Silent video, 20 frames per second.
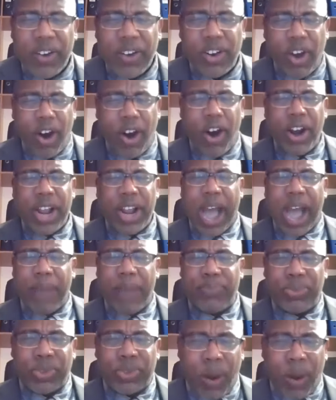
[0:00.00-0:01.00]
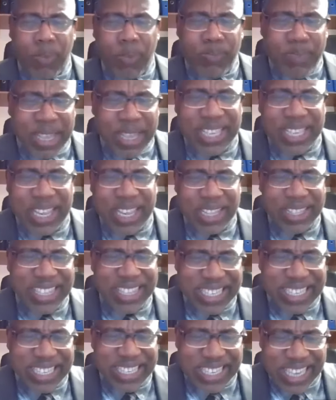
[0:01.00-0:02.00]
Lord, I'm committing
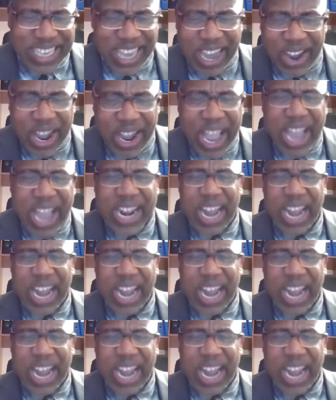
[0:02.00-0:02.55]
this year